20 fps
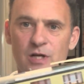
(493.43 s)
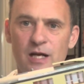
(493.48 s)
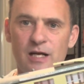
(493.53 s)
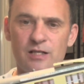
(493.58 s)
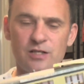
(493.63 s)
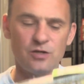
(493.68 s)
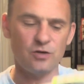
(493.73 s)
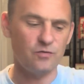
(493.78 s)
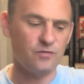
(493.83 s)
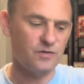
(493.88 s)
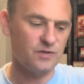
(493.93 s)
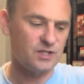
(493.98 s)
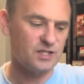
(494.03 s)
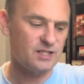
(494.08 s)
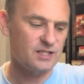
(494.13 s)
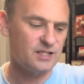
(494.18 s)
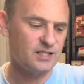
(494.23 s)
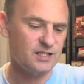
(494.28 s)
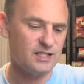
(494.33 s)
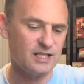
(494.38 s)
That sold for
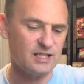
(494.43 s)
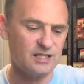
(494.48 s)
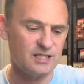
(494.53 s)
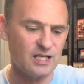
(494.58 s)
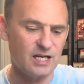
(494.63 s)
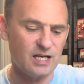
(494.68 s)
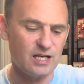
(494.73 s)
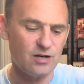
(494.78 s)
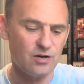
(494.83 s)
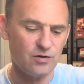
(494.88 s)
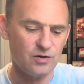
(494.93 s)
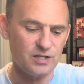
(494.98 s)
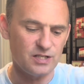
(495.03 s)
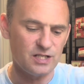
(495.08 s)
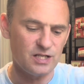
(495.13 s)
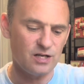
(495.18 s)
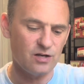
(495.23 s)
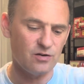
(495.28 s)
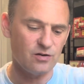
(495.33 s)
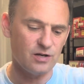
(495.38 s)

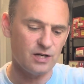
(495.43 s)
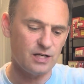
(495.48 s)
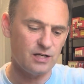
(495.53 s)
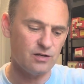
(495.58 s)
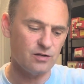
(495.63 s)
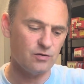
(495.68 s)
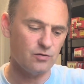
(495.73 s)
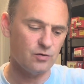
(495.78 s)
£16.99.